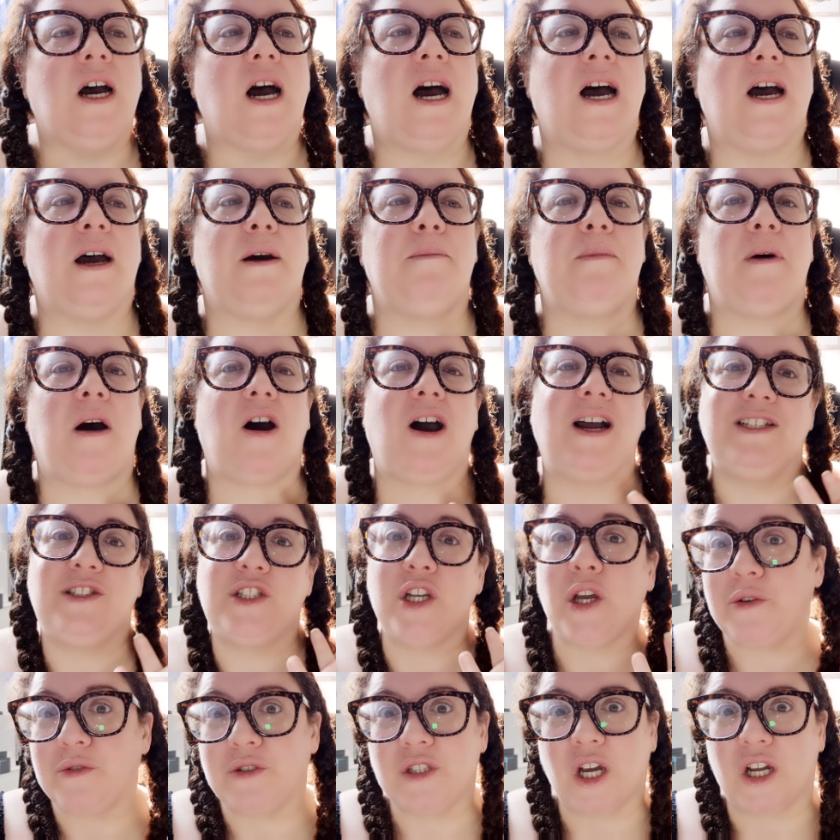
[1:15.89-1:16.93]
I
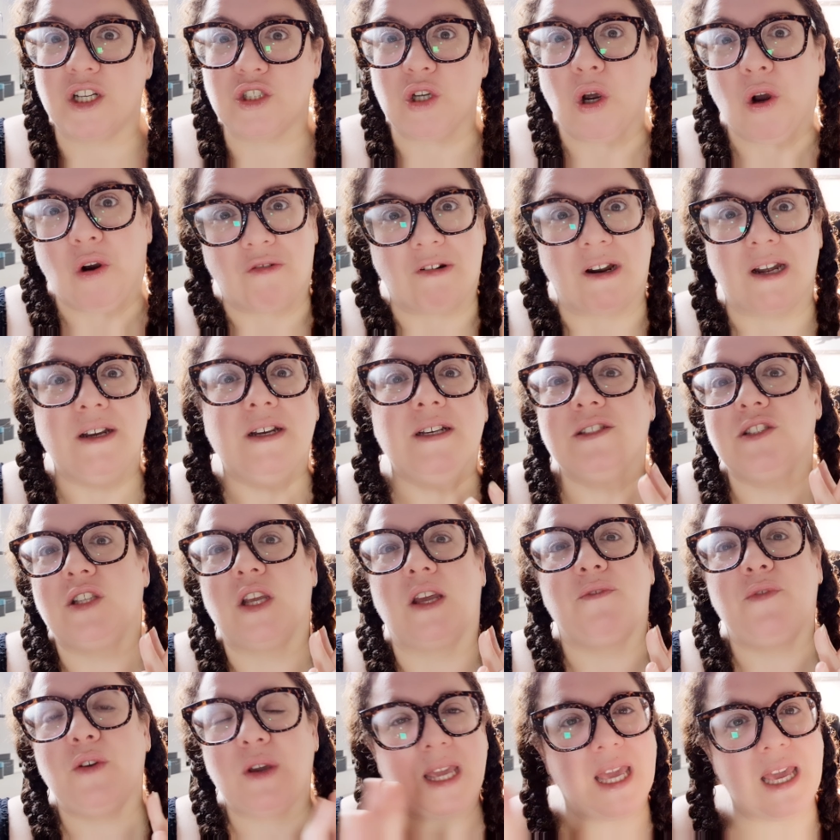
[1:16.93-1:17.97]
don't touch horror. So
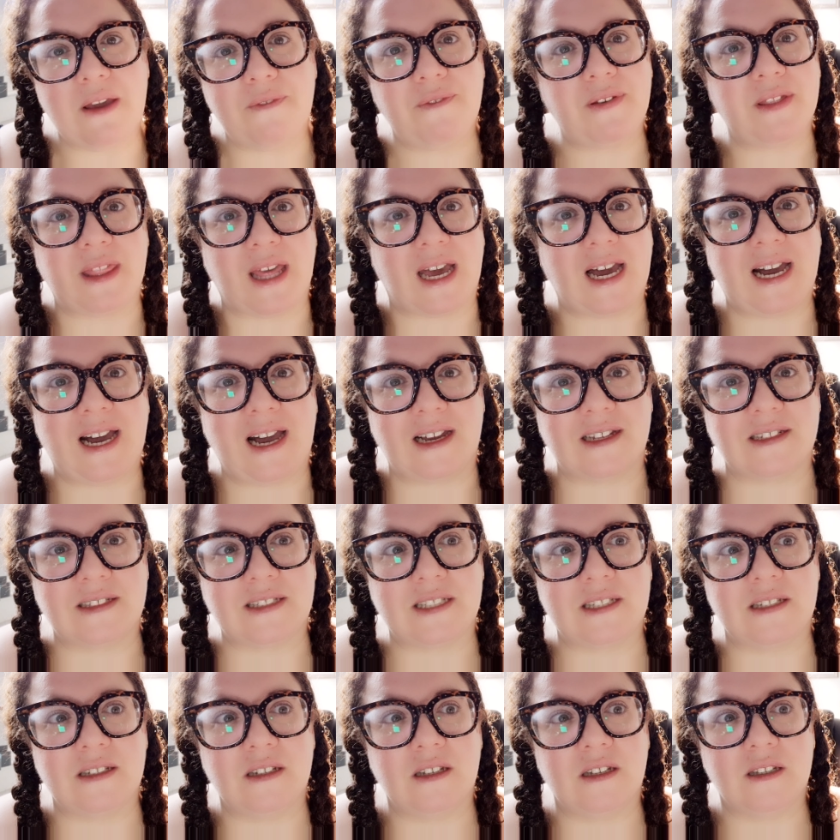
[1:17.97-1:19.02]
if you're here for
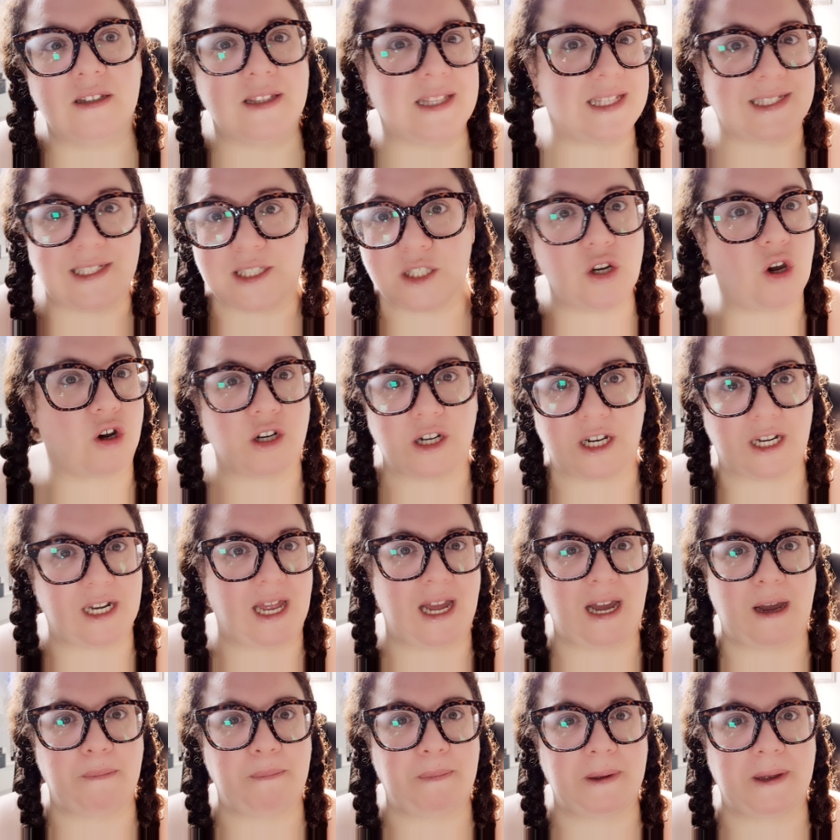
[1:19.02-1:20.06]
that, it's not going to
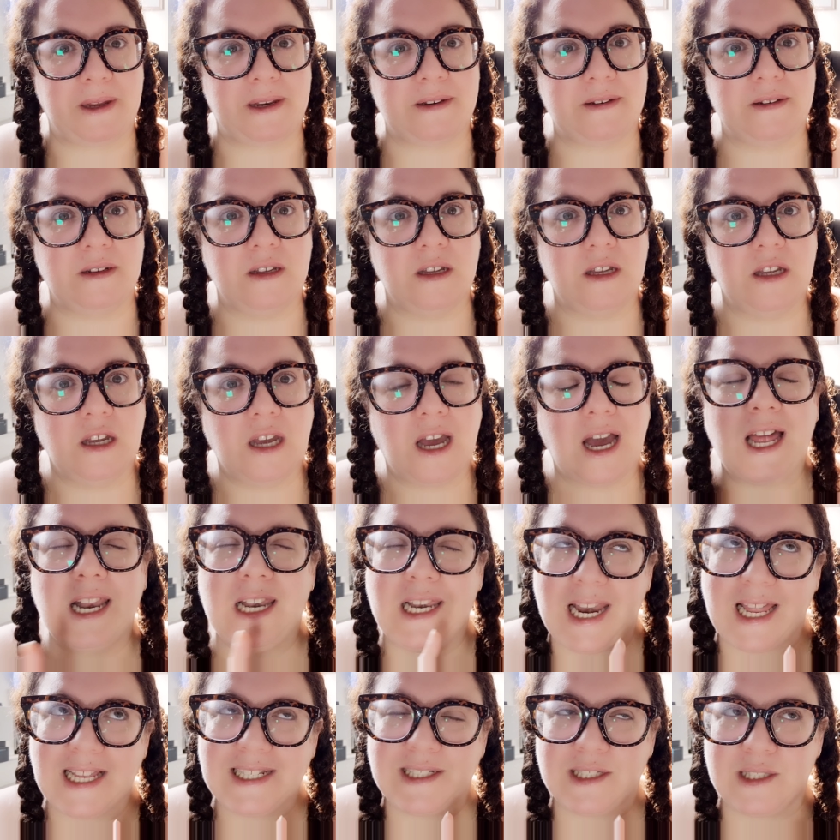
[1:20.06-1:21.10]
happen
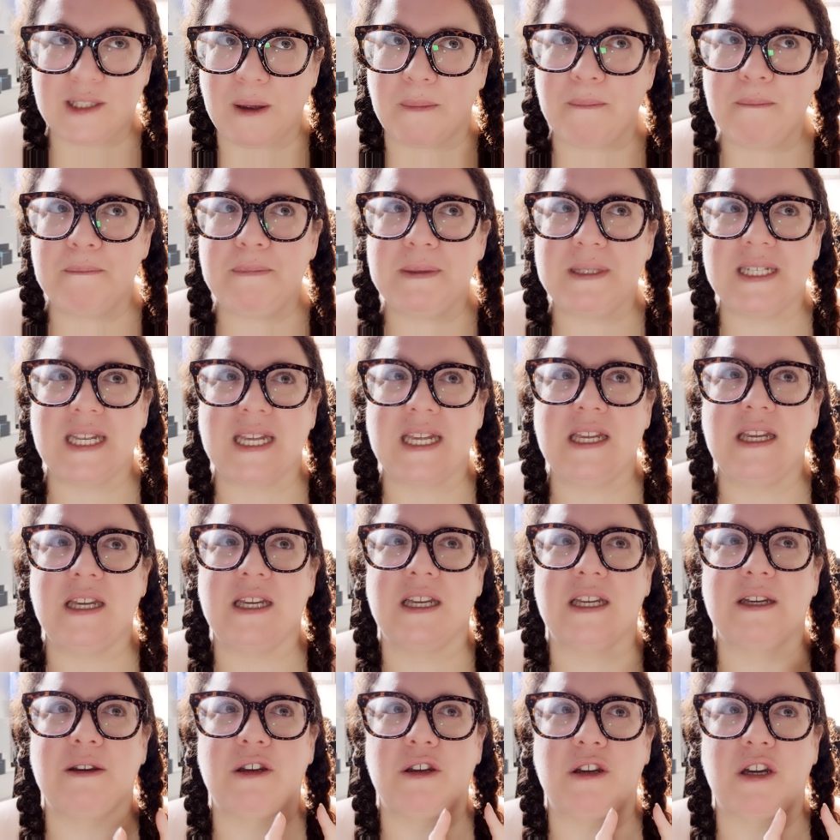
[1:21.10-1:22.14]
unless somebody
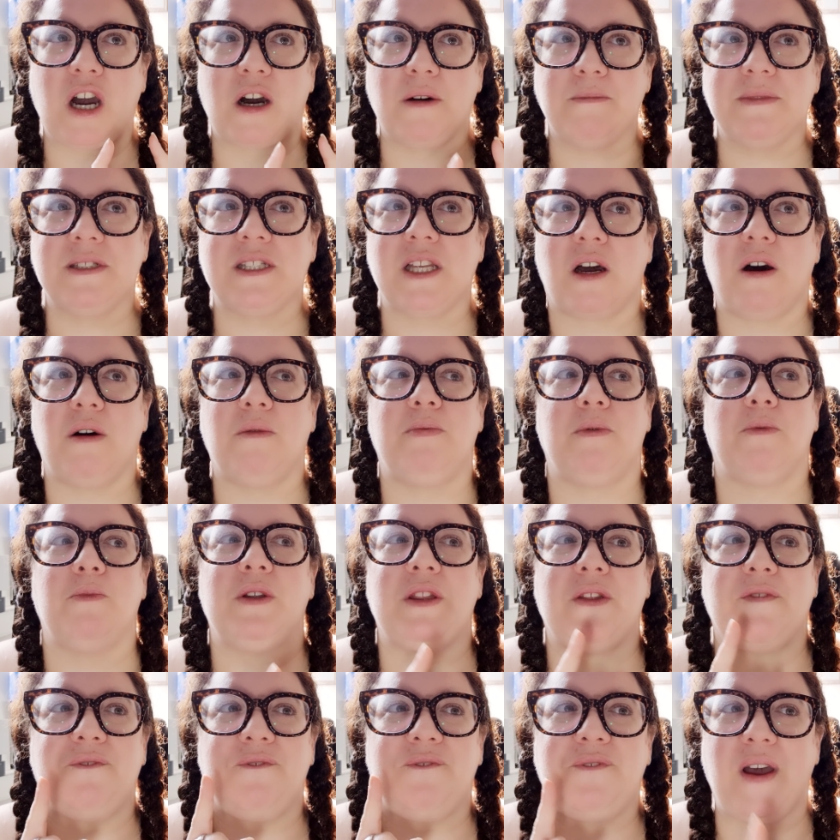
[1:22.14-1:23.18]
comes up
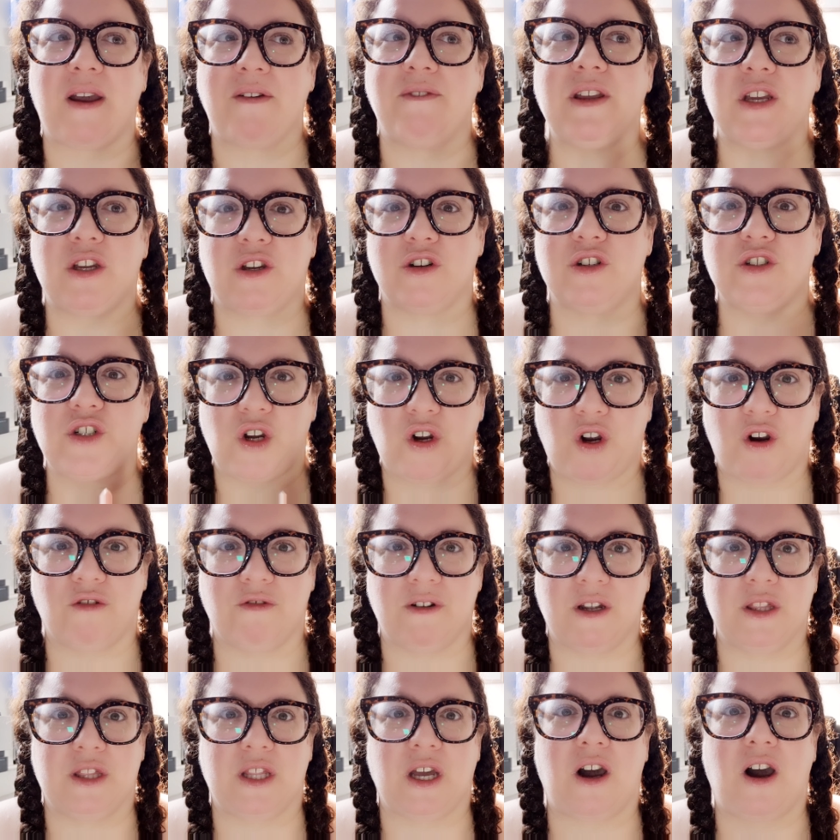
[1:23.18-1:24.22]
with a very good
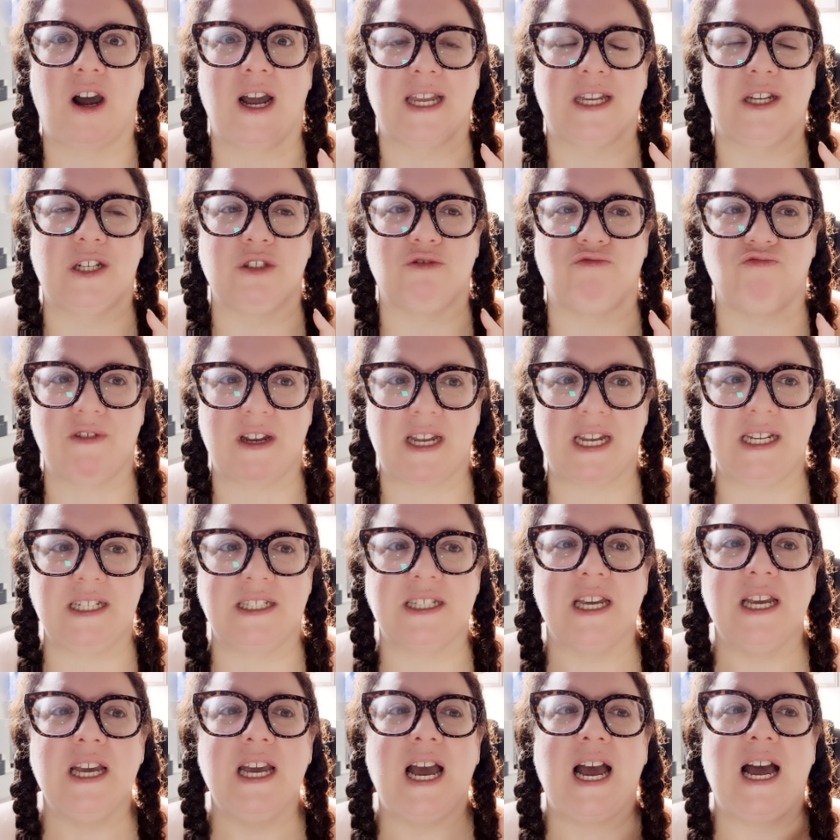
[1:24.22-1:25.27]
horror that I could
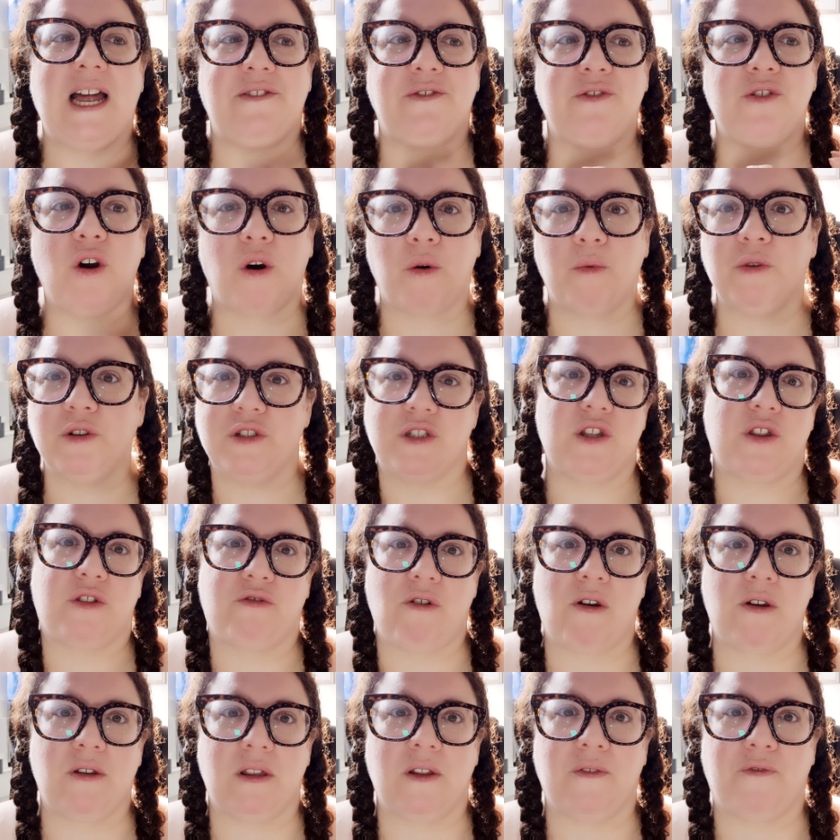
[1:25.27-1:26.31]
read and not want to
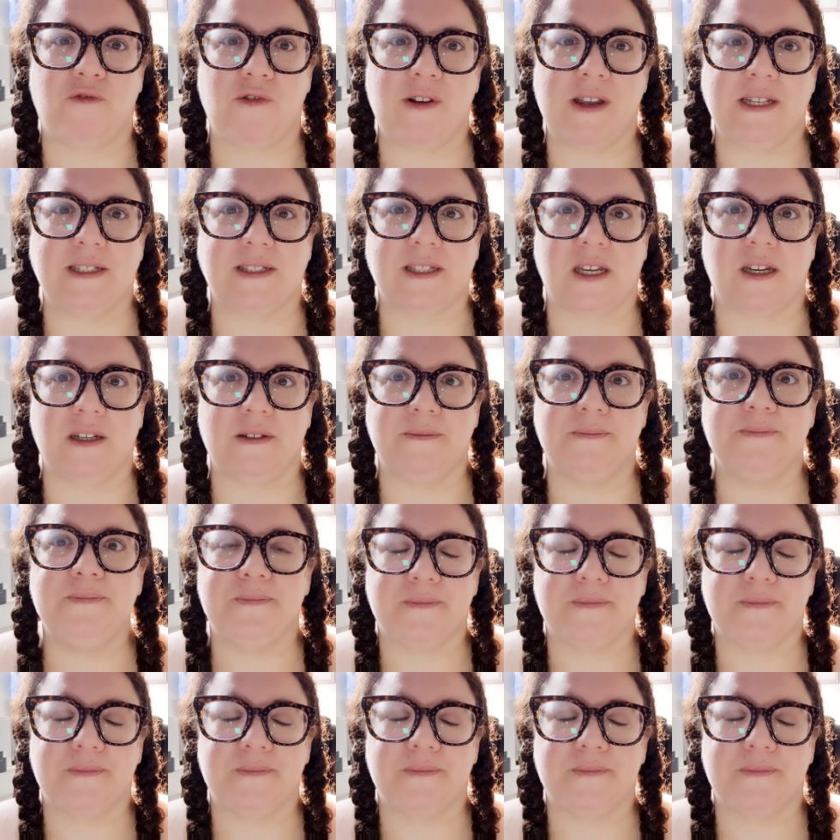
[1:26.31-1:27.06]
throw in the freezer.